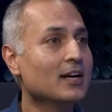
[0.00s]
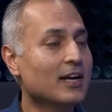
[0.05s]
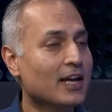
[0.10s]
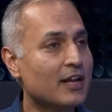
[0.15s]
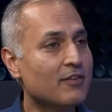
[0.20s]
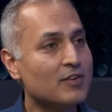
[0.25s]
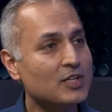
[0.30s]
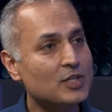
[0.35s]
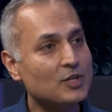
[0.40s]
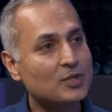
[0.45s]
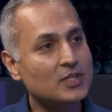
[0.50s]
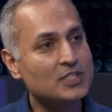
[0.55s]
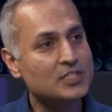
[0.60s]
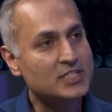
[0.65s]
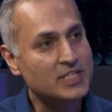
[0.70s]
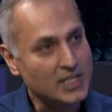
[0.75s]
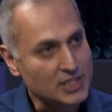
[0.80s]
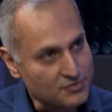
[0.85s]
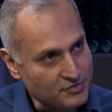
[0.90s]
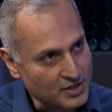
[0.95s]
Even though the
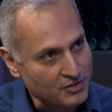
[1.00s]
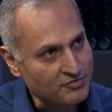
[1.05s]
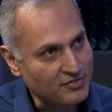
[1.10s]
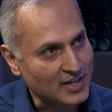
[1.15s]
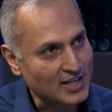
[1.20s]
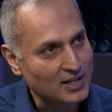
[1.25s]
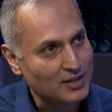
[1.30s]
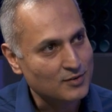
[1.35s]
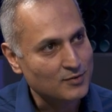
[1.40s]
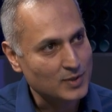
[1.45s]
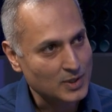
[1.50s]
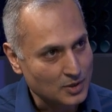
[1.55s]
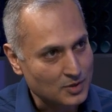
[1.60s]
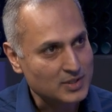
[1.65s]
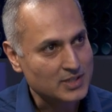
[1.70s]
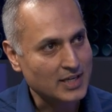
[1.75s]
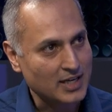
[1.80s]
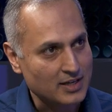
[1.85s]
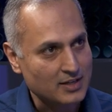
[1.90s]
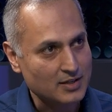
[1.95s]
C S V file we
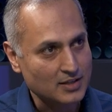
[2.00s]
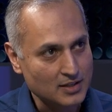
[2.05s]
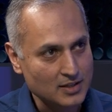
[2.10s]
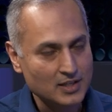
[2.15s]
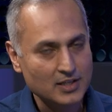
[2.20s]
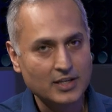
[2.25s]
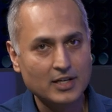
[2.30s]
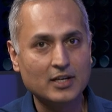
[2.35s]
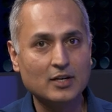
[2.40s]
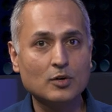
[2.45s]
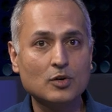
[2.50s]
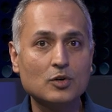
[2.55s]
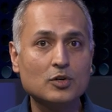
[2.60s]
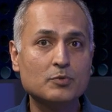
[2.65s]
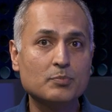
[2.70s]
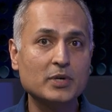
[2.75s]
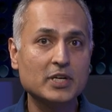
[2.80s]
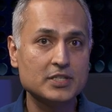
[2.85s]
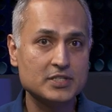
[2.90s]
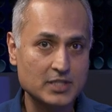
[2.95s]
looked at earlier looked pretty